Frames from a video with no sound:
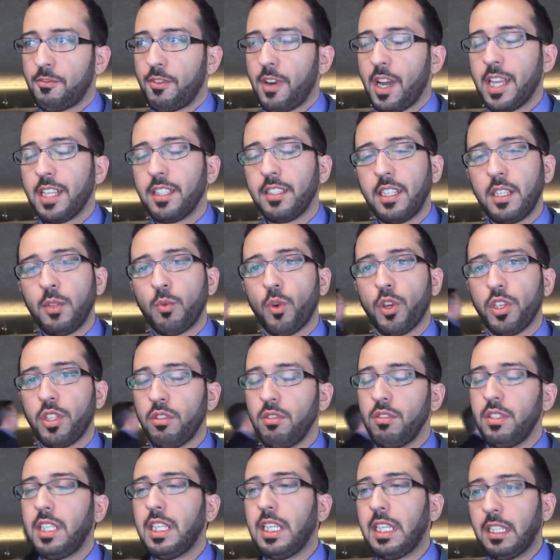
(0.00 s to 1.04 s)
finding what
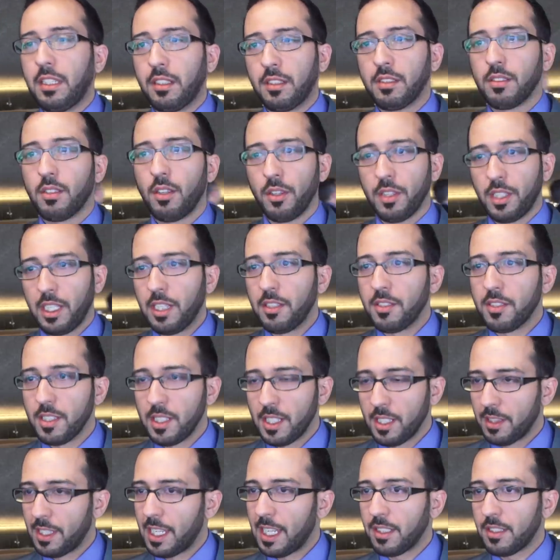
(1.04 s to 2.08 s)
you need on the
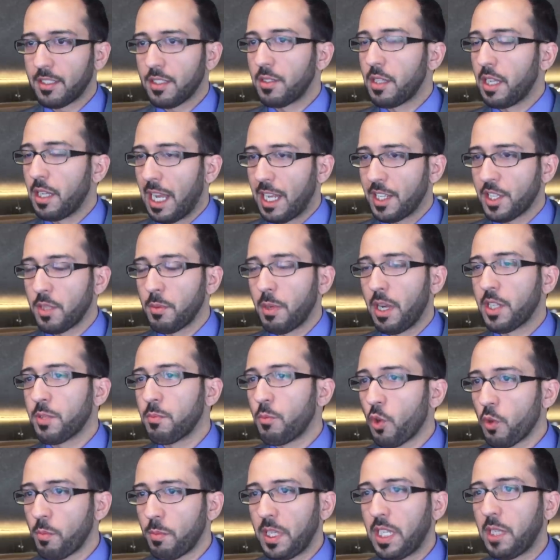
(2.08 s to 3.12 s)
internet. That's
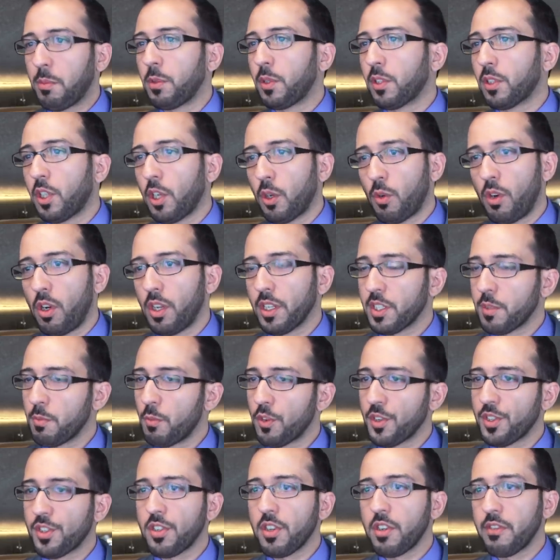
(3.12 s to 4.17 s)
as more people go on, as
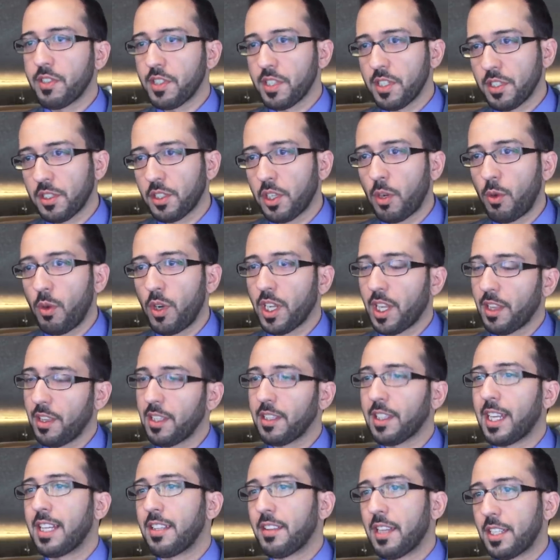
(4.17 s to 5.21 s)
more services go on, I
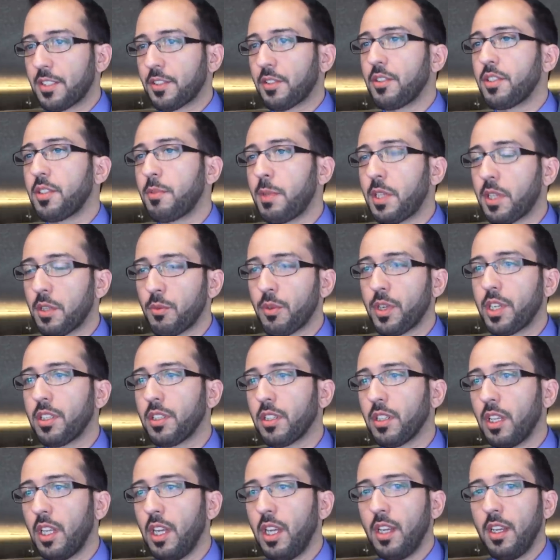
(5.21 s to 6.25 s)
think that's going to be the
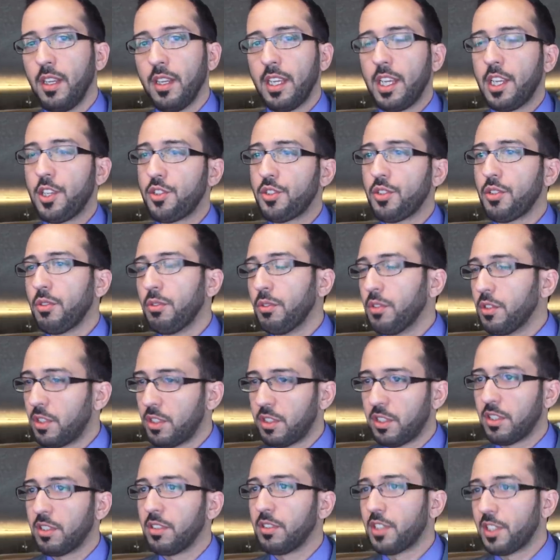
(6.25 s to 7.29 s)
real issue
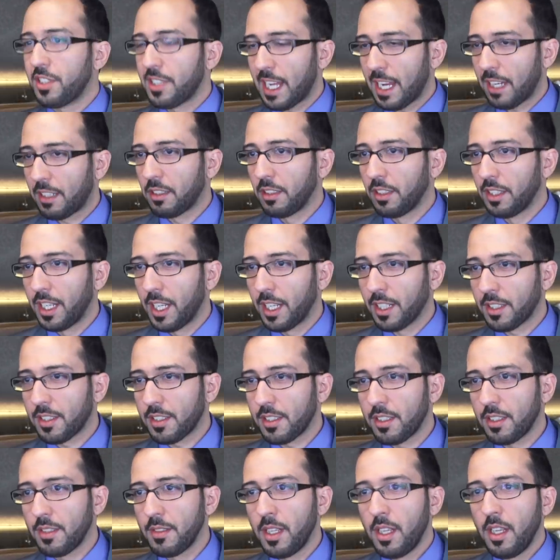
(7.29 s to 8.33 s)
to tackle
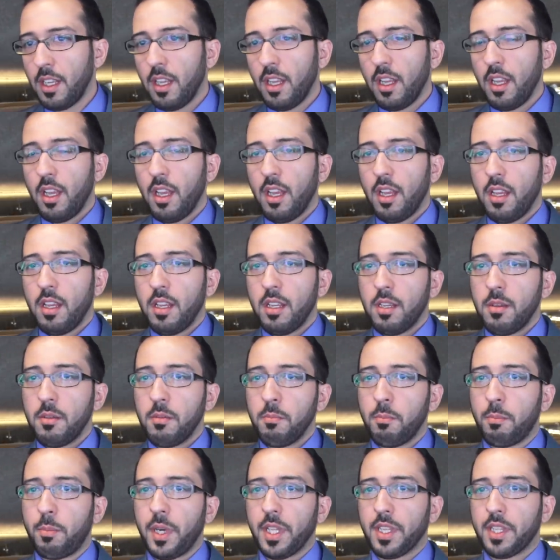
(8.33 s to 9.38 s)
next.
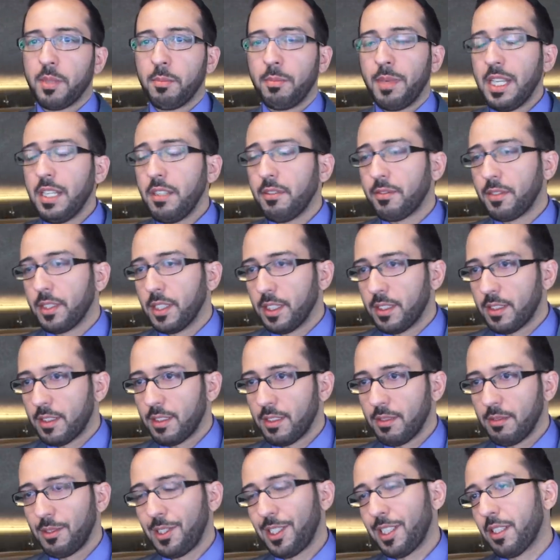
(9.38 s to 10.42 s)
But the
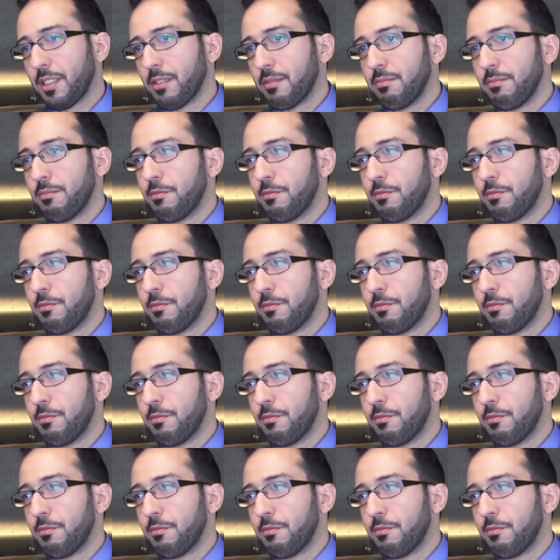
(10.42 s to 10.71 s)
benefits, well,